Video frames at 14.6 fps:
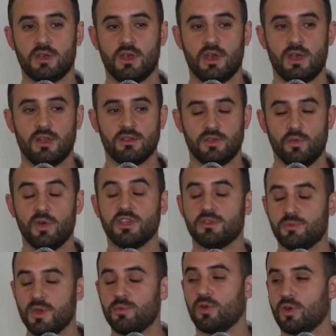uh, to
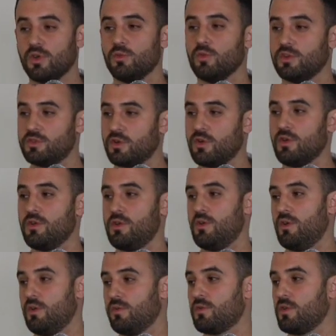which people could return
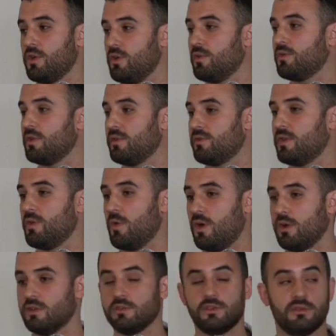over and over if they
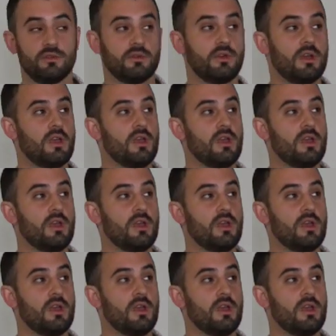wanted to.